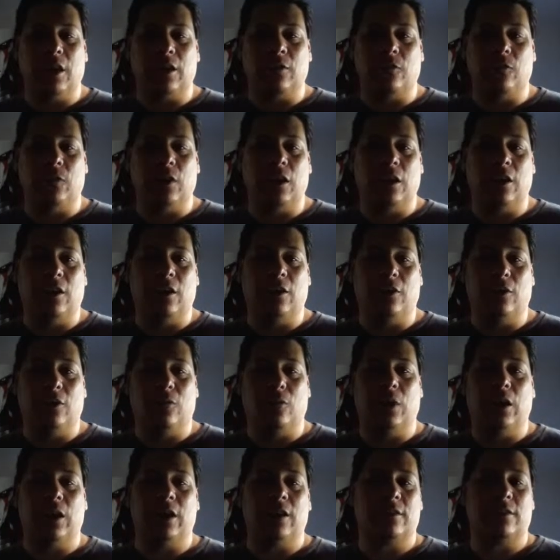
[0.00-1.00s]
next video
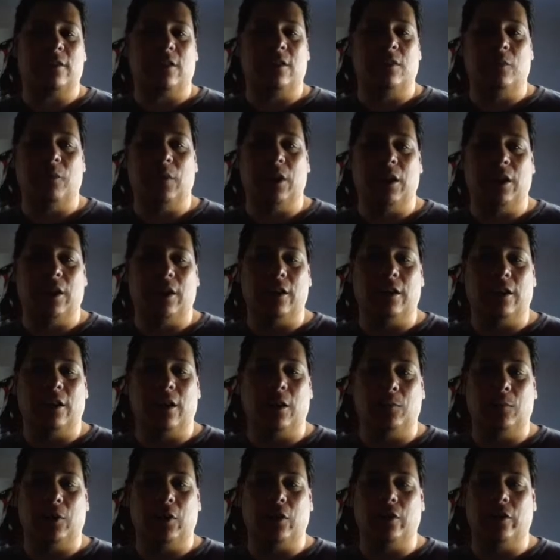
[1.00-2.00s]
when it's going to be done
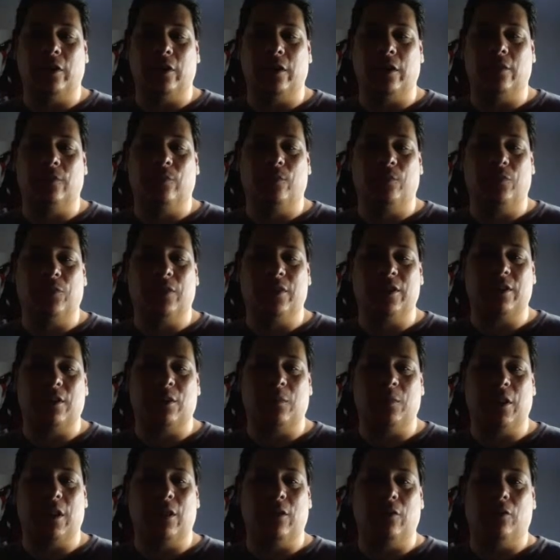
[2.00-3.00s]
and uploaded. It's
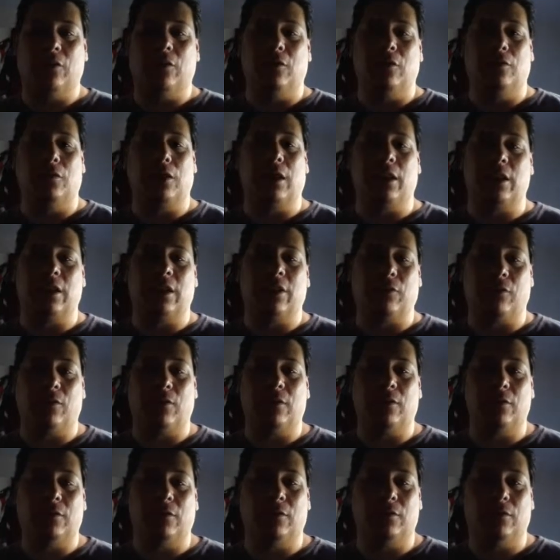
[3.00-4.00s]
going to be a whole lot
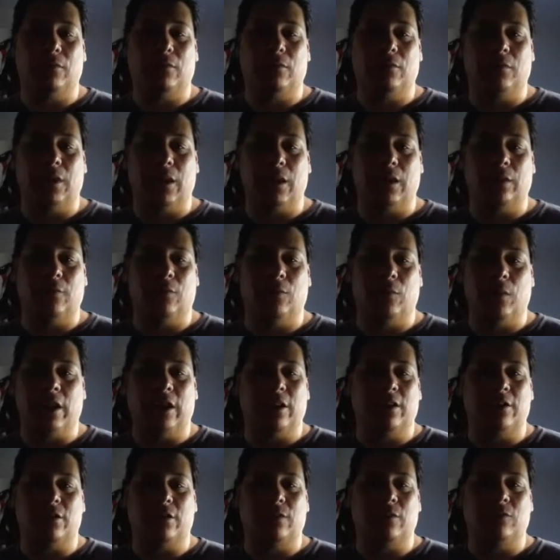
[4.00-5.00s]
different to like
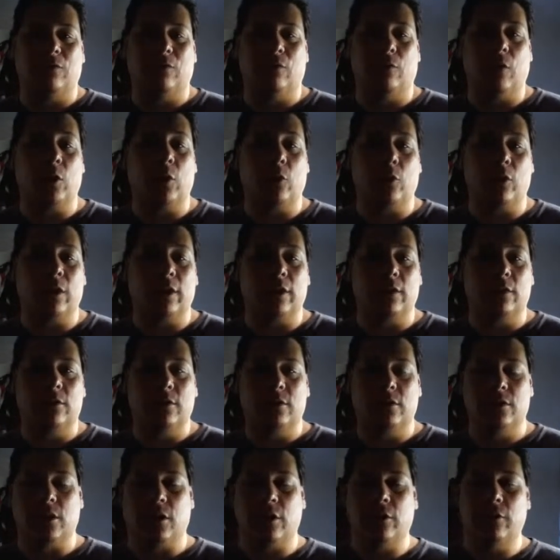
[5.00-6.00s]
when I just record it.
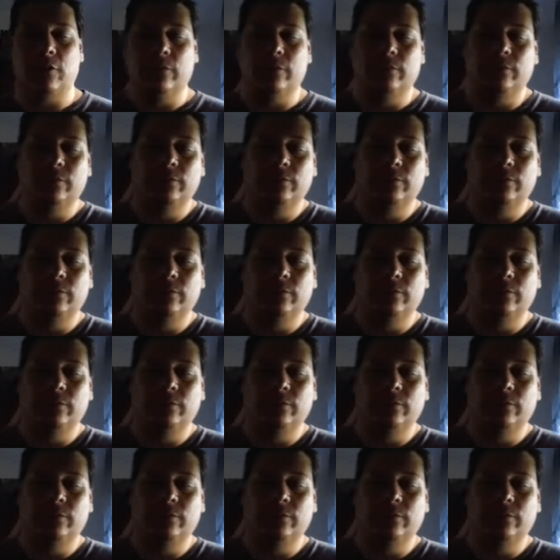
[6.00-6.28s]
So